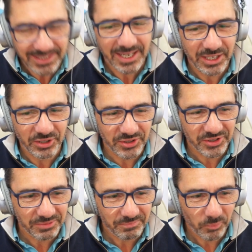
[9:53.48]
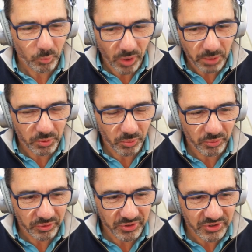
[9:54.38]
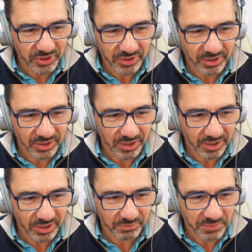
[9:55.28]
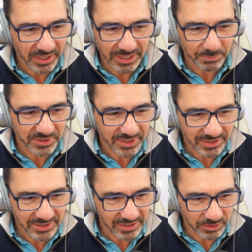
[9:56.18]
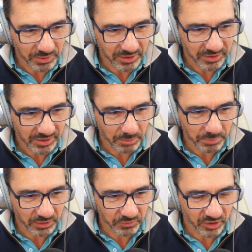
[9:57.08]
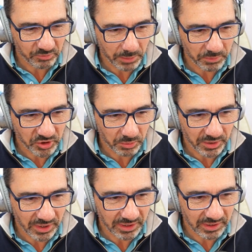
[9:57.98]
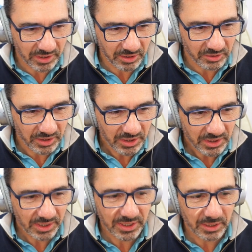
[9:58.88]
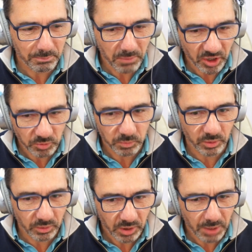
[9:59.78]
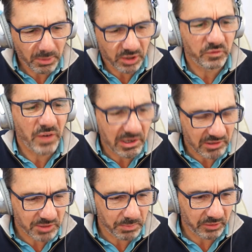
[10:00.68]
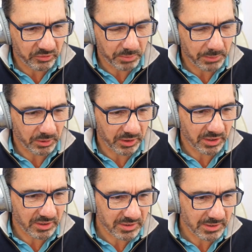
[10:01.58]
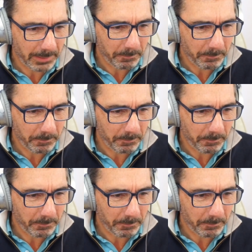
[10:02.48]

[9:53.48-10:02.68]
the end, why would authors sign a, a, an 8% deal with a big five publisher when they can go and get a much more a much fairer split from people like us